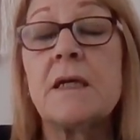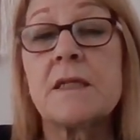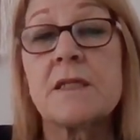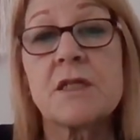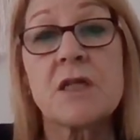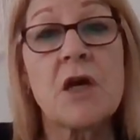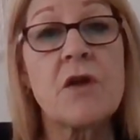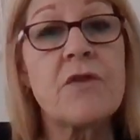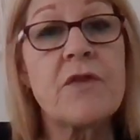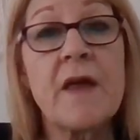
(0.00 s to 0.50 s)

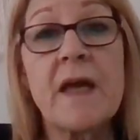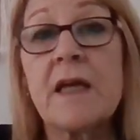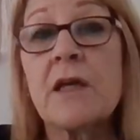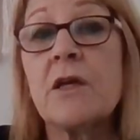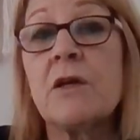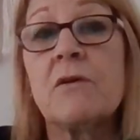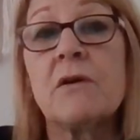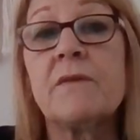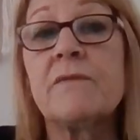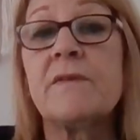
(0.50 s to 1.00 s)
So thank
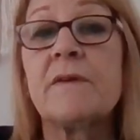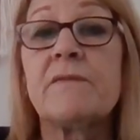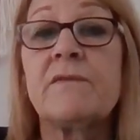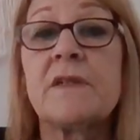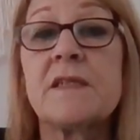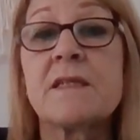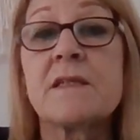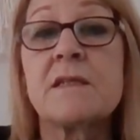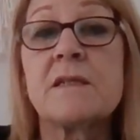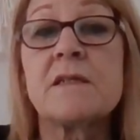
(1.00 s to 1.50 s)
you if you've
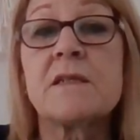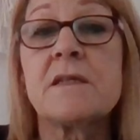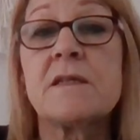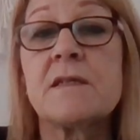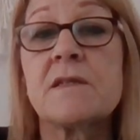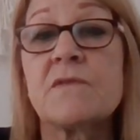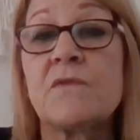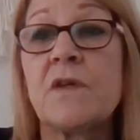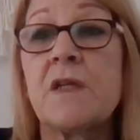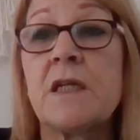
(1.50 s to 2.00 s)
listened to
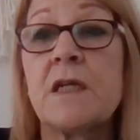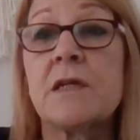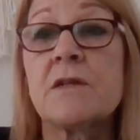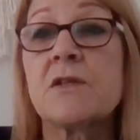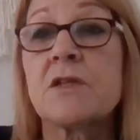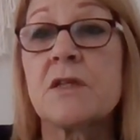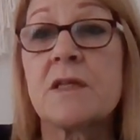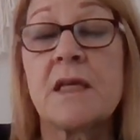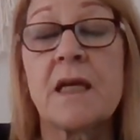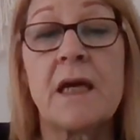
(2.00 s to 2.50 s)
this video
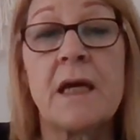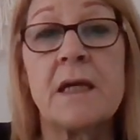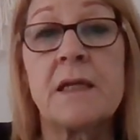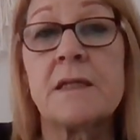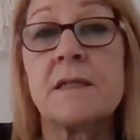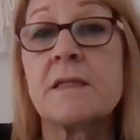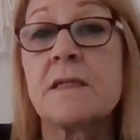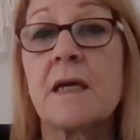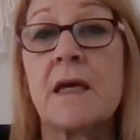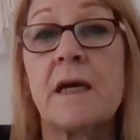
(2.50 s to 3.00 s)
to the
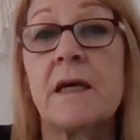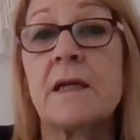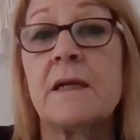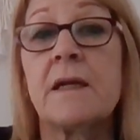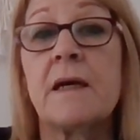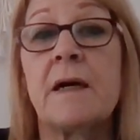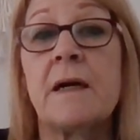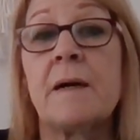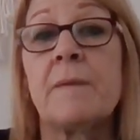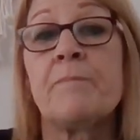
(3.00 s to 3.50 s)
end, and
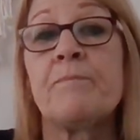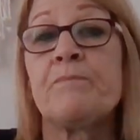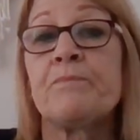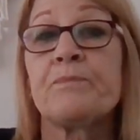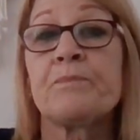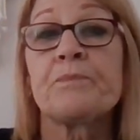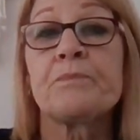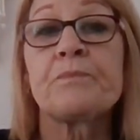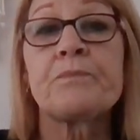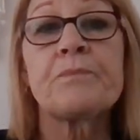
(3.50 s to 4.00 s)

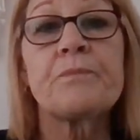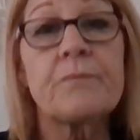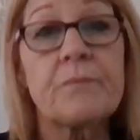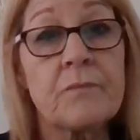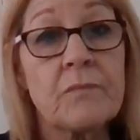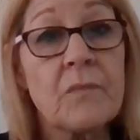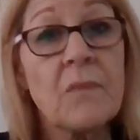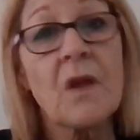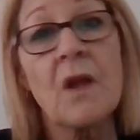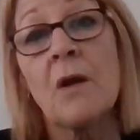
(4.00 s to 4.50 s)

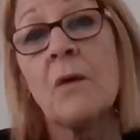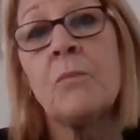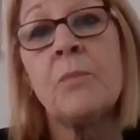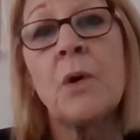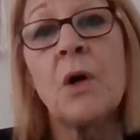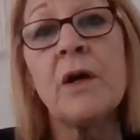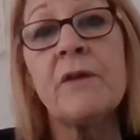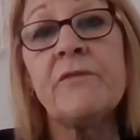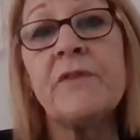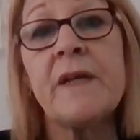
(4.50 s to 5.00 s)

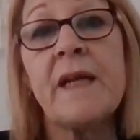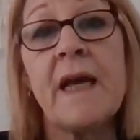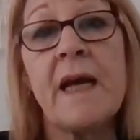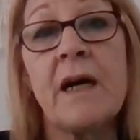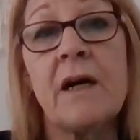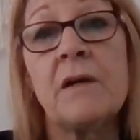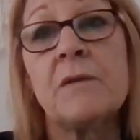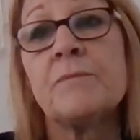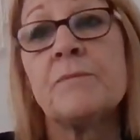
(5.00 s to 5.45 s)
bye for now.